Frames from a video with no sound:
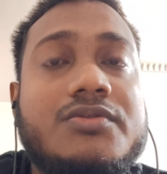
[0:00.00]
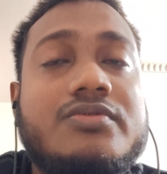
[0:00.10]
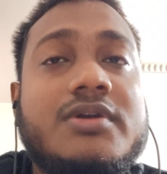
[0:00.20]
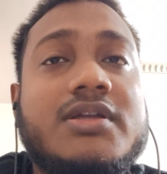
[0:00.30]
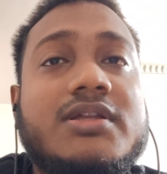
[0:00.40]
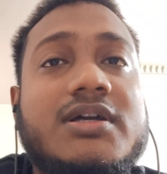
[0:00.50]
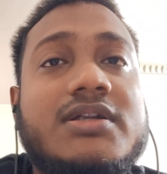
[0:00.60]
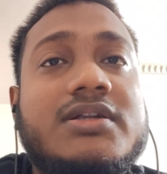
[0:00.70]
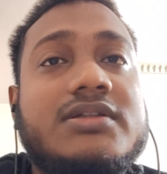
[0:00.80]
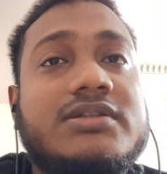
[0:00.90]

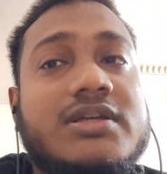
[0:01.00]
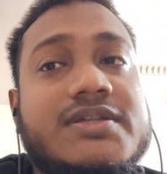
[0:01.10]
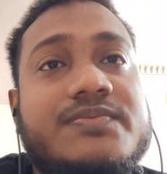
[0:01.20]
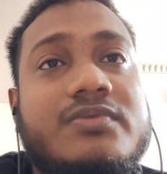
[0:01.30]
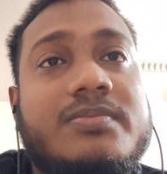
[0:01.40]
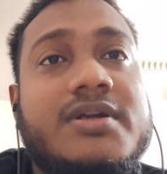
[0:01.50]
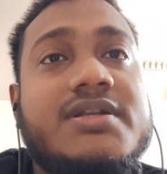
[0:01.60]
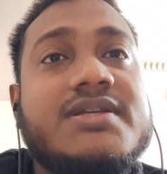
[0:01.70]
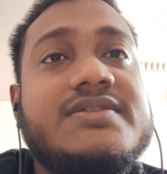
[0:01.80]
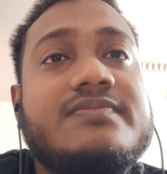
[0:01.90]
Together, these
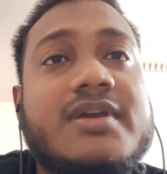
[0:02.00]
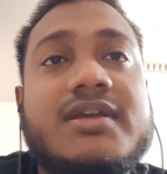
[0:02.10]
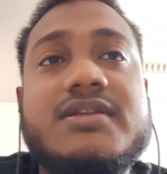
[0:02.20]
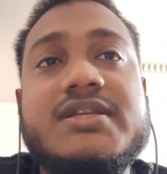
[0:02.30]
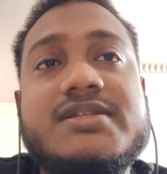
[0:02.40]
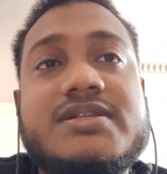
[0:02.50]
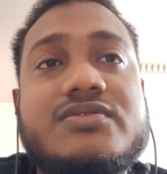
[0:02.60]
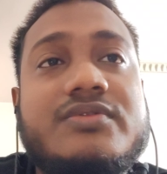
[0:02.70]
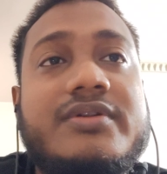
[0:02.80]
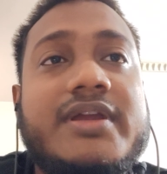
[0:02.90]
properties make it easy
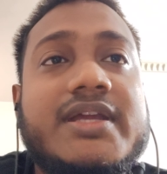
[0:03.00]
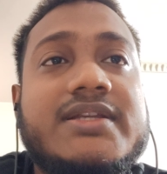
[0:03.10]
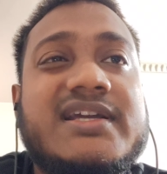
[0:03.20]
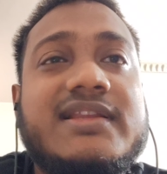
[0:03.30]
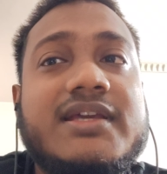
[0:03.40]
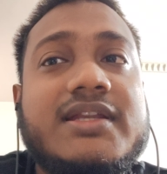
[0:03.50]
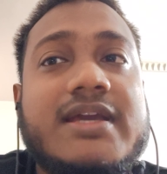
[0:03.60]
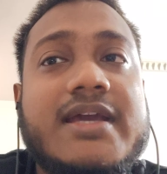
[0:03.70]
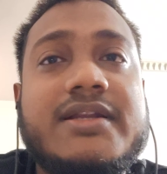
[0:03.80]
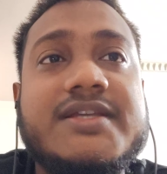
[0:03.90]
to create clean
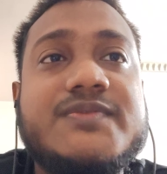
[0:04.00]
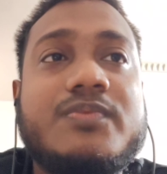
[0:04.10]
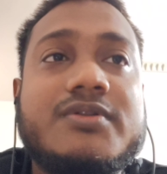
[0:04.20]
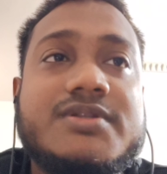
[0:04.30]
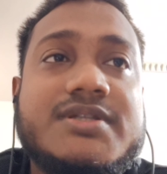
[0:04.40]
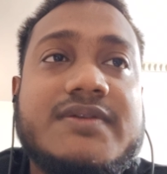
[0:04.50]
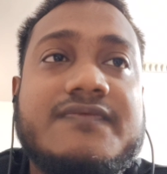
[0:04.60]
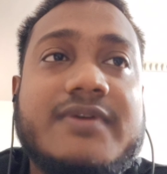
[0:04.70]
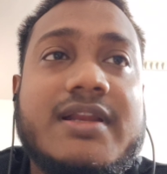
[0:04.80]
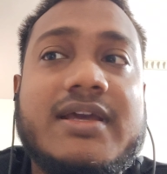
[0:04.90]
and responsive
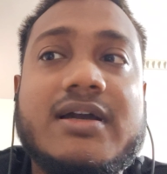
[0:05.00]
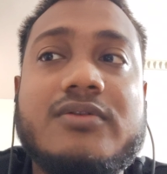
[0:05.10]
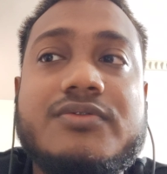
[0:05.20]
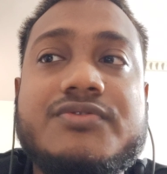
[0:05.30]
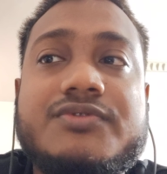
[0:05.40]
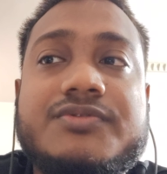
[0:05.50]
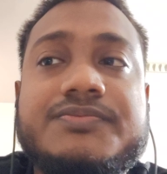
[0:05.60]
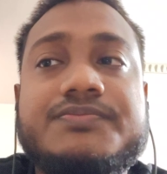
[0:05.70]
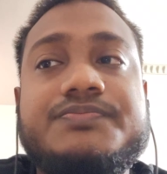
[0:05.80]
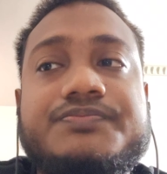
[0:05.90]
layout.
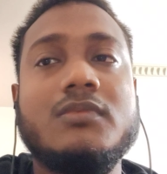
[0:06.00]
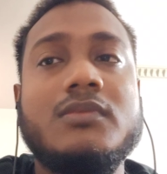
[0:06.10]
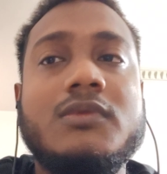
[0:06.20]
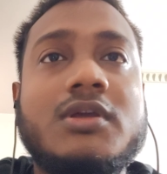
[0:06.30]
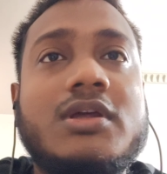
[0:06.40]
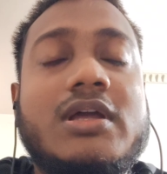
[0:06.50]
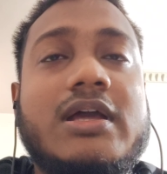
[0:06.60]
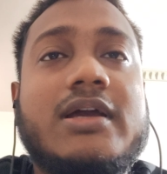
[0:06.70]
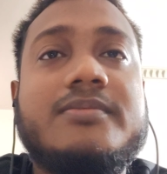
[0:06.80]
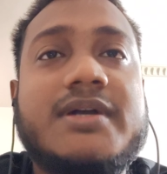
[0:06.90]

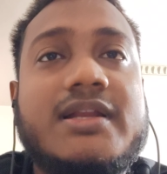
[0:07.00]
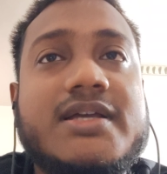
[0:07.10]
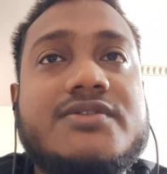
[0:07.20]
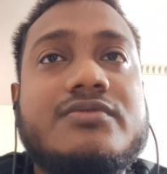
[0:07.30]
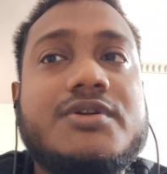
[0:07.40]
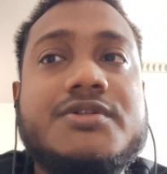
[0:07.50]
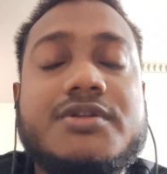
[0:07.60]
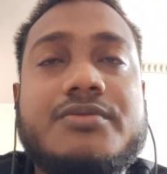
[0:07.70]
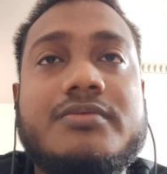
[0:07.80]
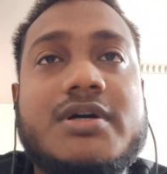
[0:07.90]
And my last
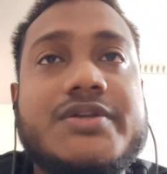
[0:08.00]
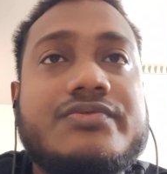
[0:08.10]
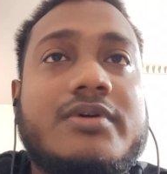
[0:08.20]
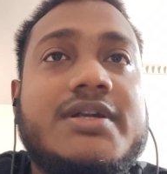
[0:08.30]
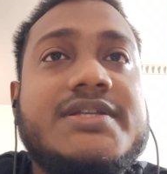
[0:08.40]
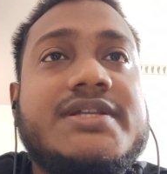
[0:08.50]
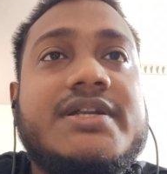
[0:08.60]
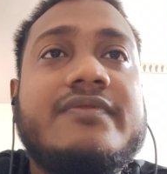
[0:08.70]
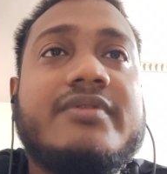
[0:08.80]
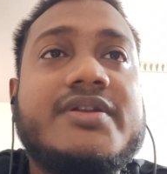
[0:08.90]
question was, what is the
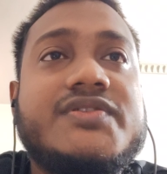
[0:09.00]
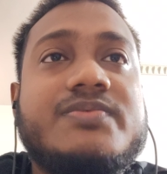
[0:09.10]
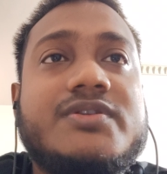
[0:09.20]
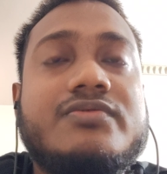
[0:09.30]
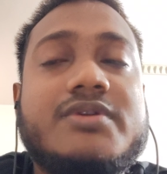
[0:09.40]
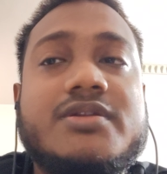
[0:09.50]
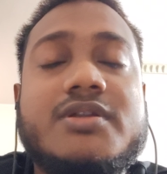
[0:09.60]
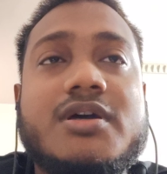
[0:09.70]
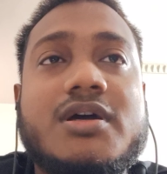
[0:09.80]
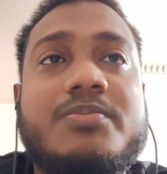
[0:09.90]
difference between
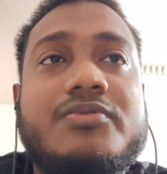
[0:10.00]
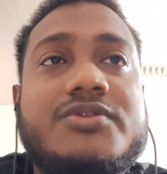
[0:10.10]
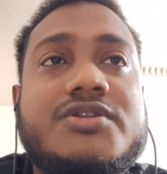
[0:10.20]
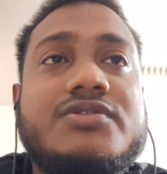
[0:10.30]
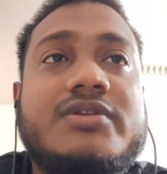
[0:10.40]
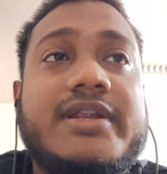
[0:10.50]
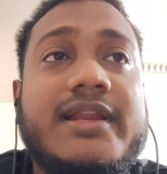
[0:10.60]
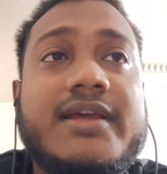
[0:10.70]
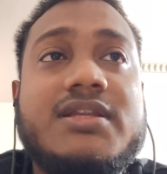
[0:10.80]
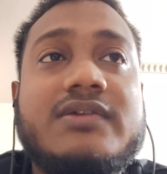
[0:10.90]
position
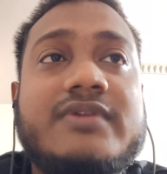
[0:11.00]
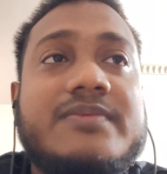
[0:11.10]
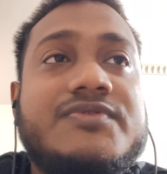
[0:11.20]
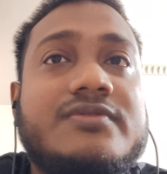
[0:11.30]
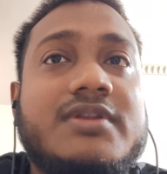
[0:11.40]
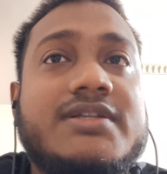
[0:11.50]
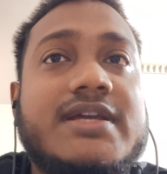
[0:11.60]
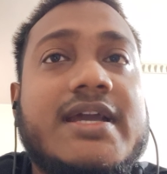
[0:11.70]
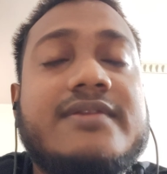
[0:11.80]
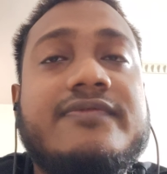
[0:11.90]
relative, absolute,
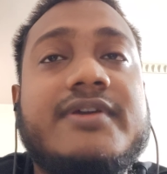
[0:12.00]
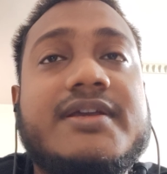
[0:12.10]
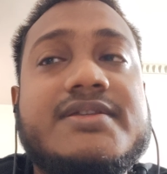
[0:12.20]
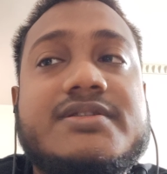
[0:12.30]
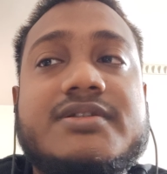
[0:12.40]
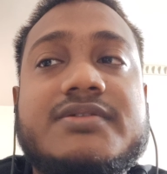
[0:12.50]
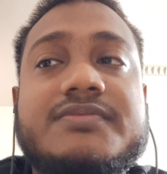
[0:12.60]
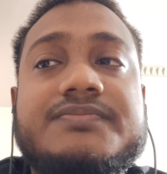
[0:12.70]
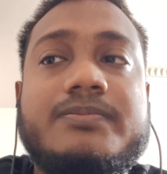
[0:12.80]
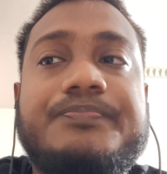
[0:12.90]
and fixed?
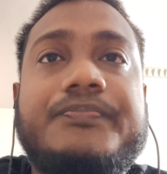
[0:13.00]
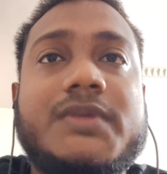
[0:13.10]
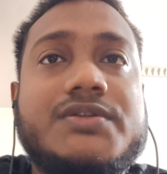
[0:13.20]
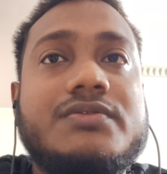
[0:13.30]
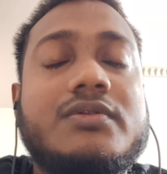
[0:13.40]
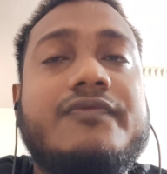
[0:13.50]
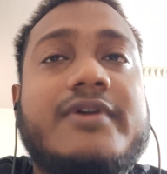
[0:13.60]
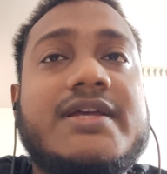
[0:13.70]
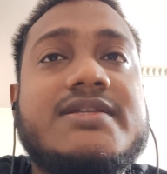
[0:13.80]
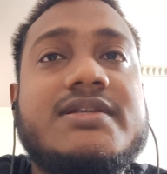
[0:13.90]
So,
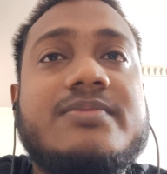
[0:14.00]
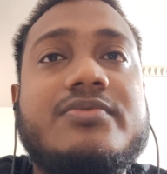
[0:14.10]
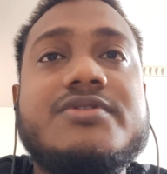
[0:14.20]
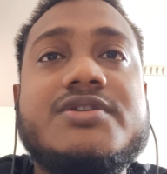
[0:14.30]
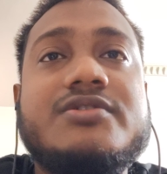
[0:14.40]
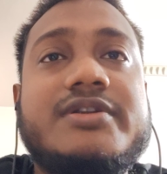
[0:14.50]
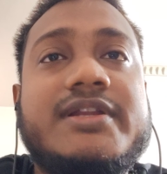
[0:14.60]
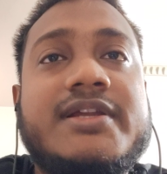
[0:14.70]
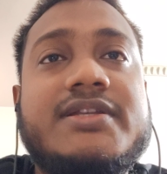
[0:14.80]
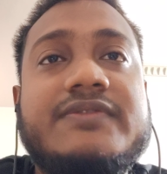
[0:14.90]
firstly, position
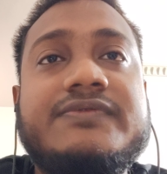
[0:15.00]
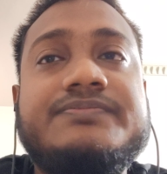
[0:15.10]
relative.